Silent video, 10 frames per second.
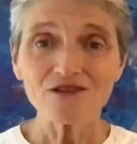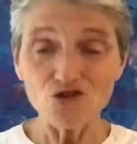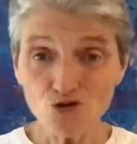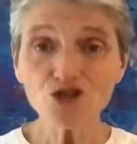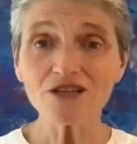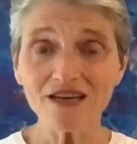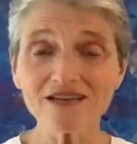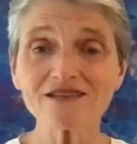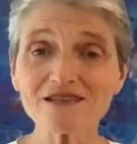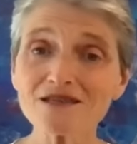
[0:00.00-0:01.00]
usually
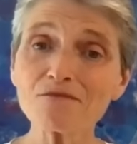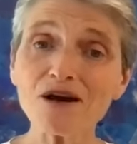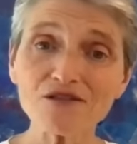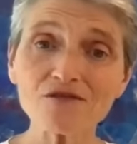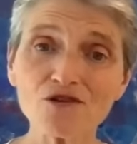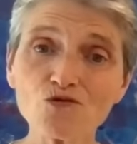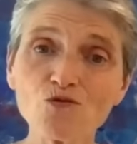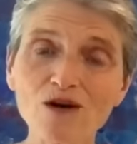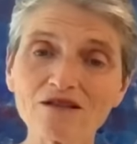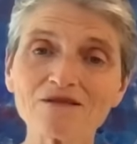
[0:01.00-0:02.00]
it is the mother who
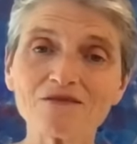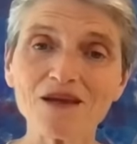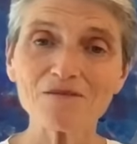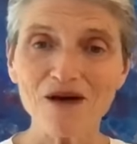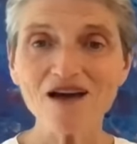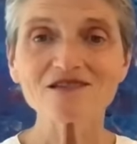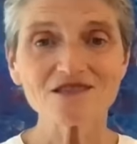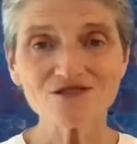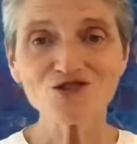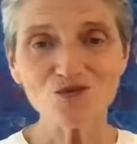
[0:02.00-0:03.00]
will
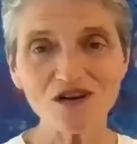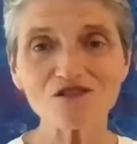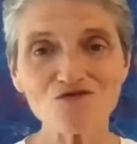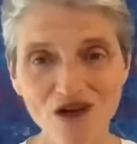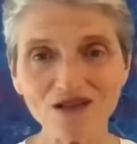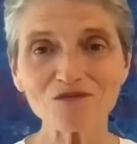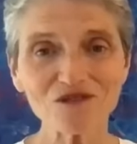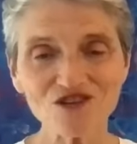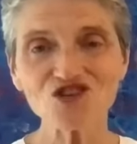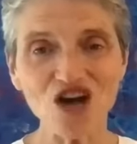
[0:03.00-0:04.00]
pass into another realm
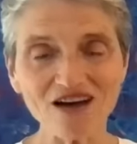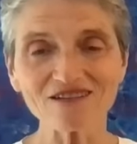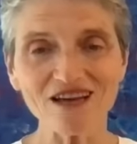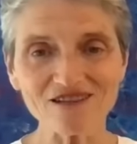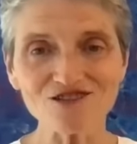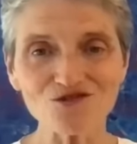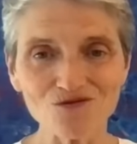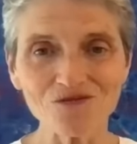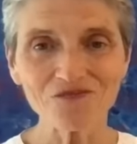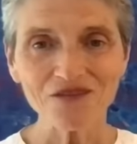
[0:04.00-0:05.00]
and the child has
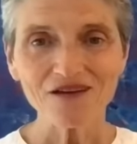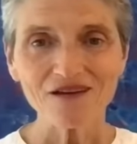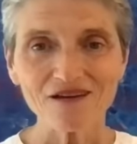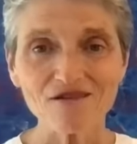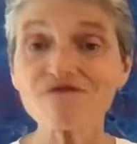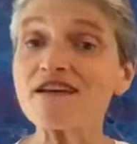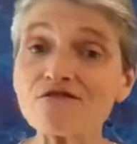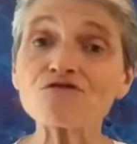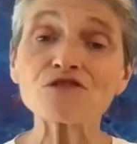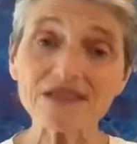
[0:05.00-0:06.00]
to
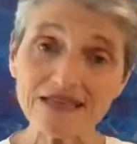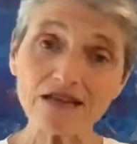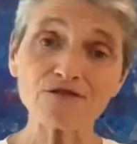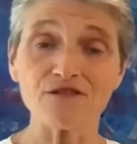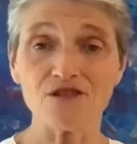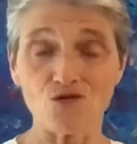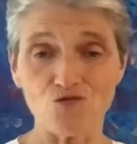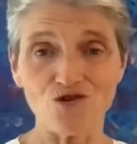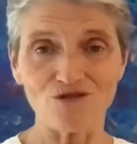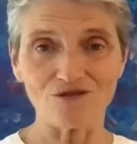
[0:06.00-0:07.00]
fend for itself in the
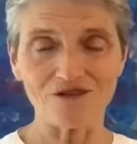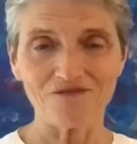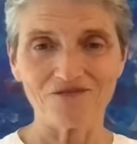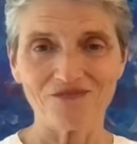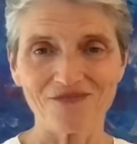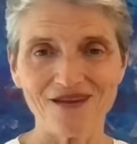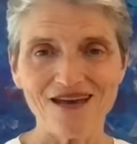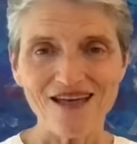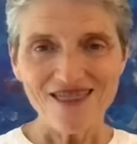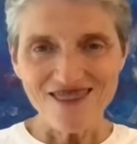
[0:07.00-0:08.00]
world.
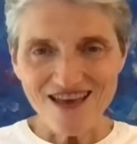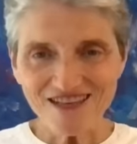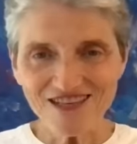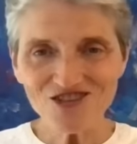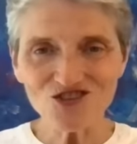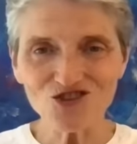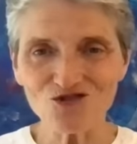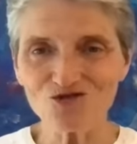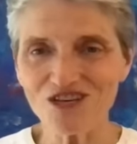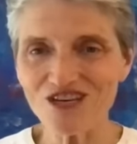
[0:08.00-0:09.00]
This is
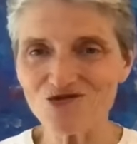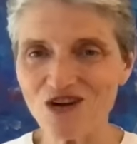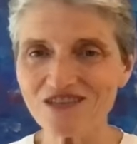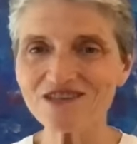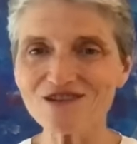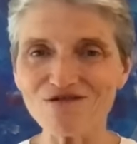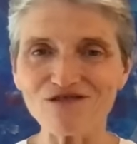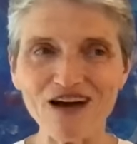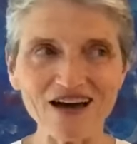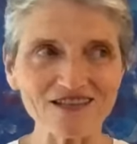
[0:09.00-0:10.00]
tuning you into the
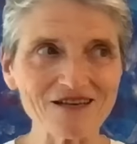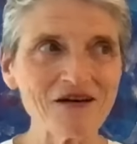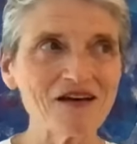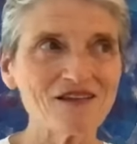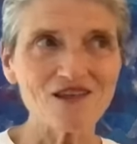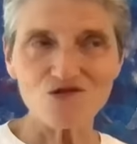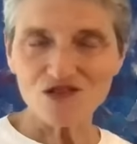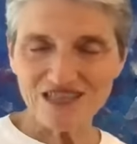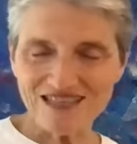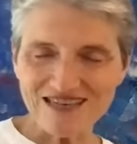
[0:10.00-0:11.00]
fact that there
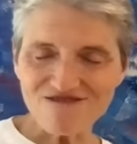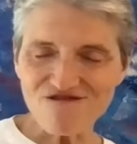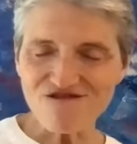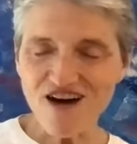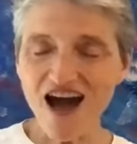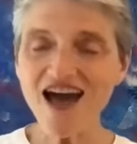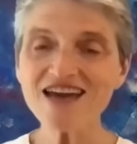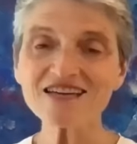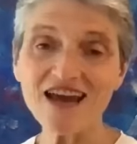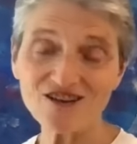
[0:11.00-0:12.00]
is a
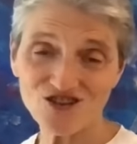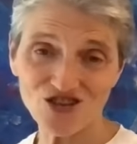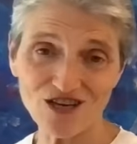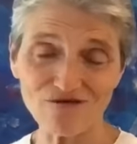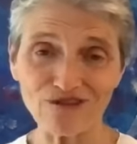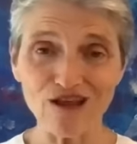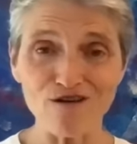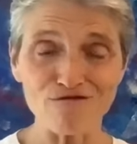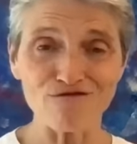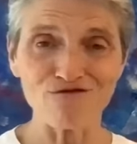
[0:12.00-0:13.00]
divine energy of
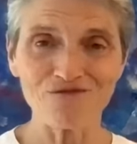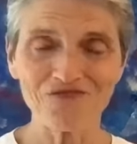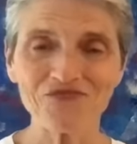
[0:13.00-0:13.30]
love